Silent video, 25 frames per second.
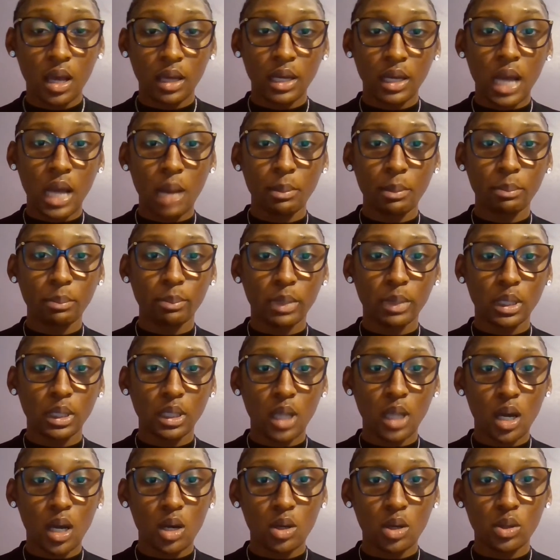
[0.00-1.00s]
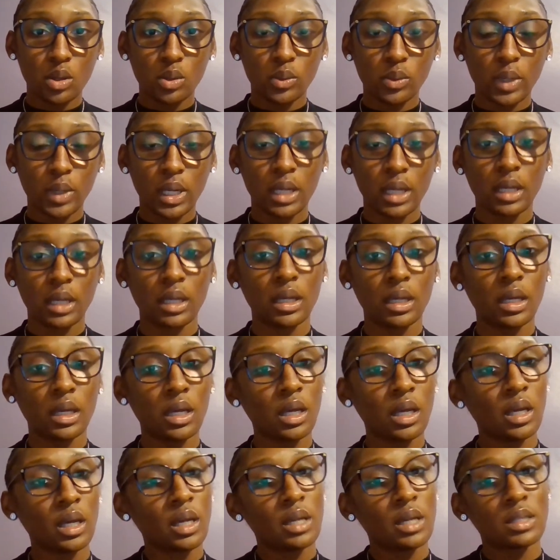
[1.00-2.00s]
Comment below.
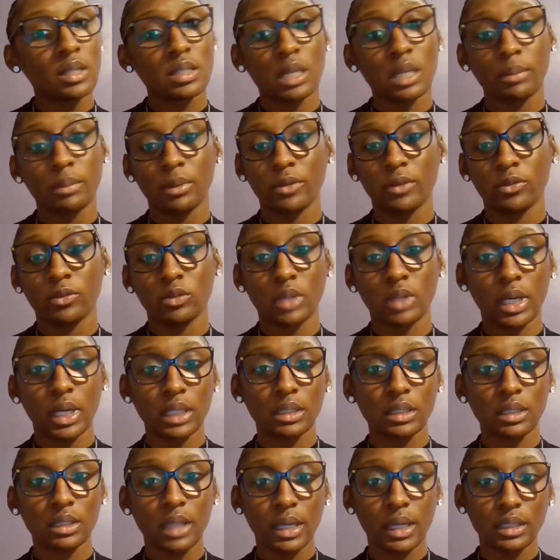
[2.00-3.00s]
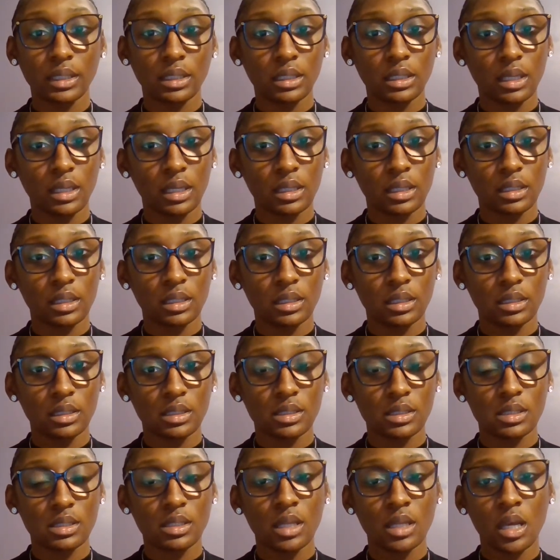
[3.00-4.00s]
Tell me if you like the
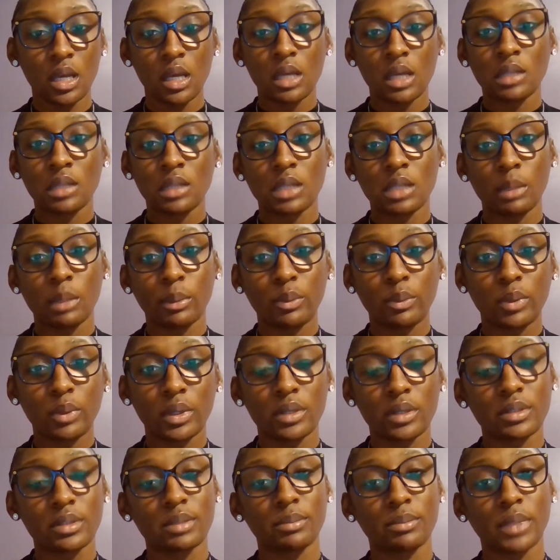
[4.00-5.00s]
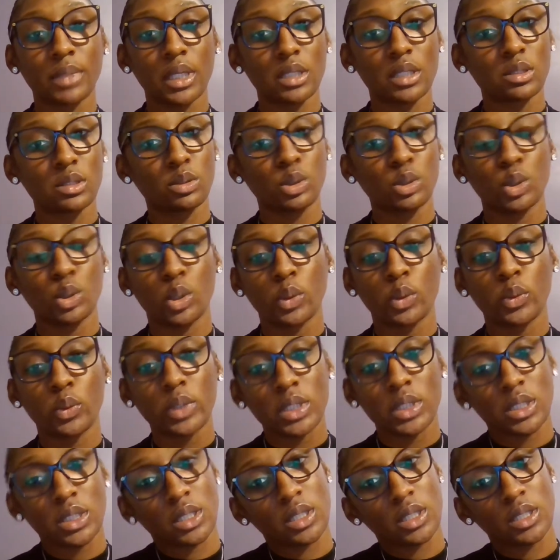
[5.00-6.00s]
necklace. Tell me what are some things on your
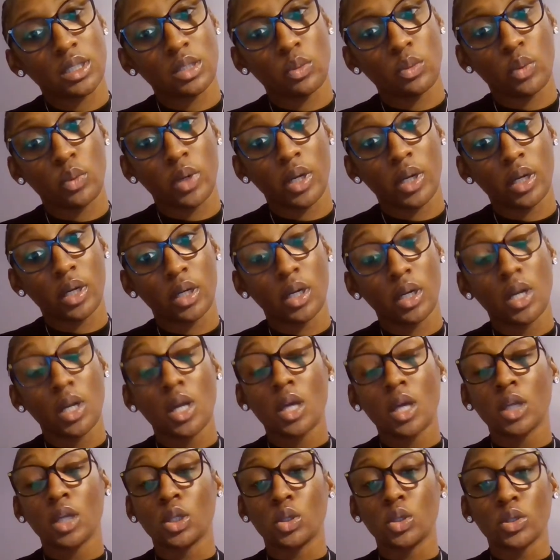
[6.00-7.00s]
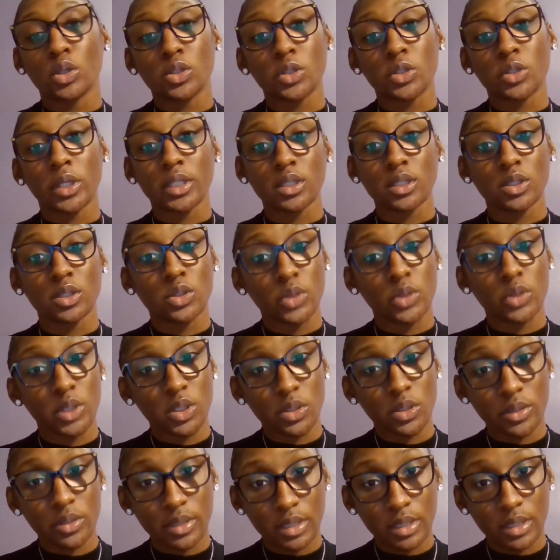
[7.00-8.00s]
wish list where you're trying to treat
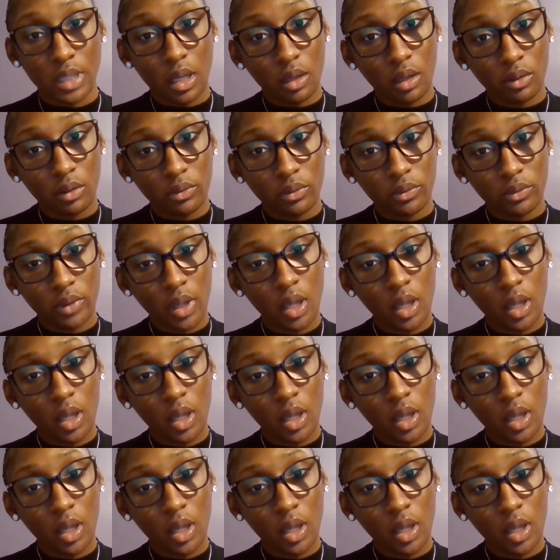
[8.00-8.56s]
yourself.